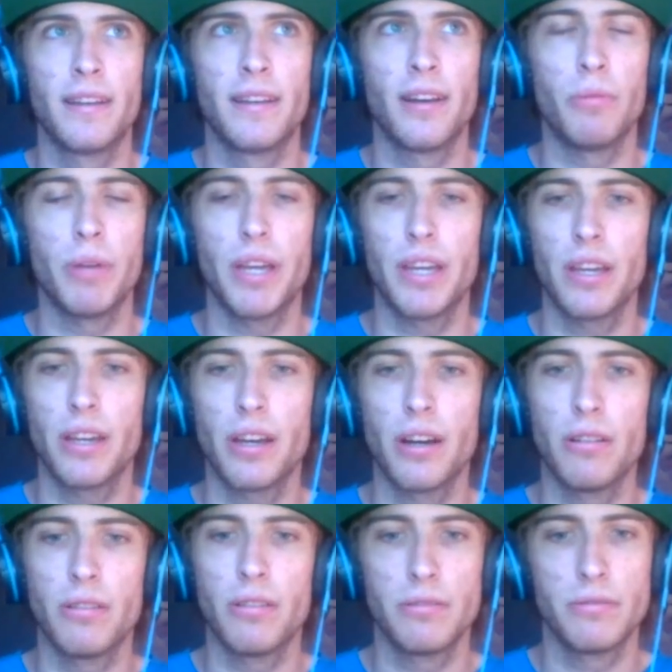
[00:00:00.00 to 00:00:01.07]
a week
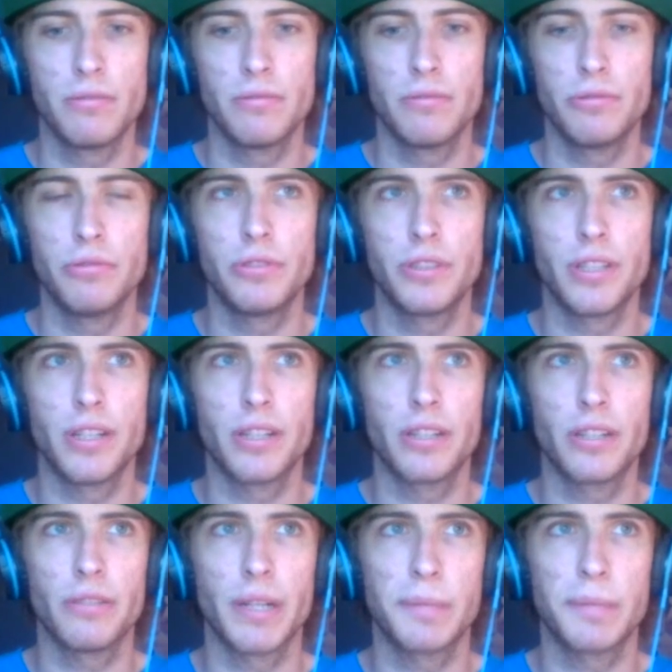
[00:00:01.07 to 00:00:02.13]
ago, who's
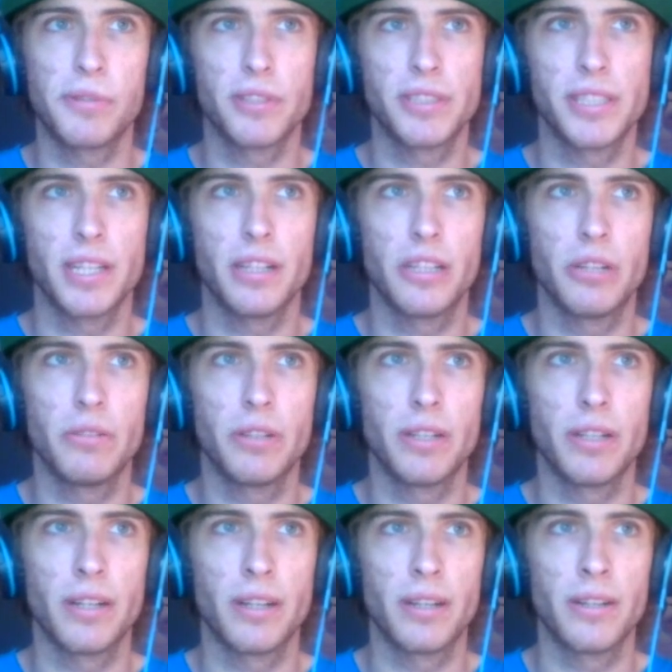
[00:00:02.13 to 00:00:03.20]
younger, Rick
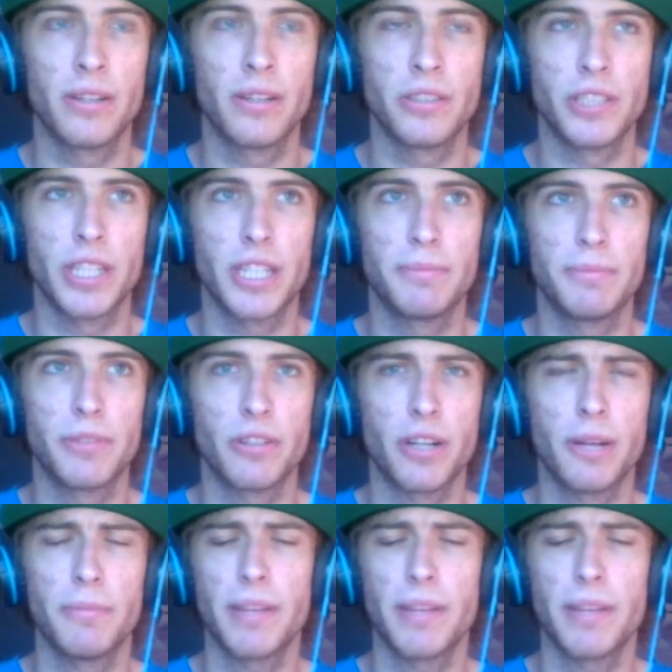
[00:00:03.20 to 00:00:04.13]
Porcello or Jacob deGrom?